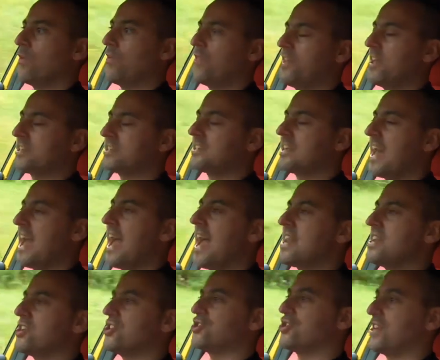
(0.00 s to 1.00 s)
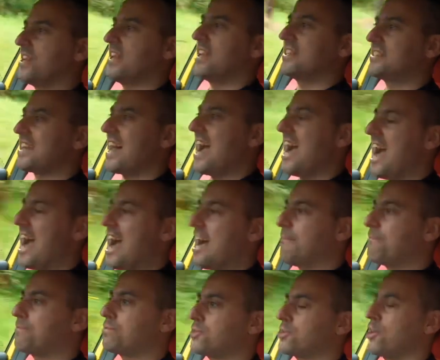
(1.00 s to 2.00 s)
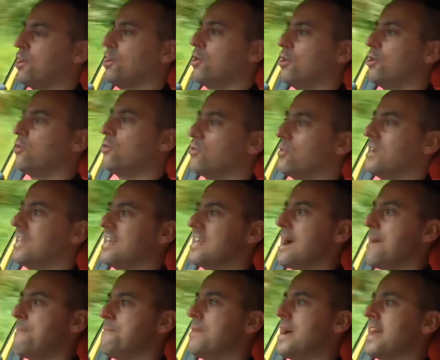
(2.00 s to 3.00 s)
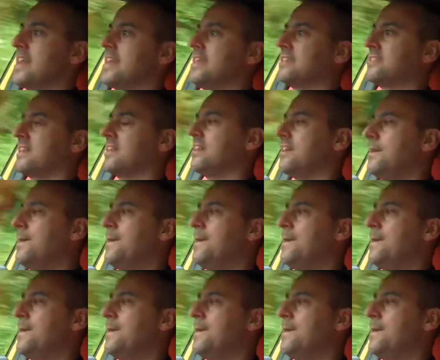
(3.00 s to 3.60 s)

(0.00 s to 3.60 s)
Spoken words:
This engine is absolutely amazing.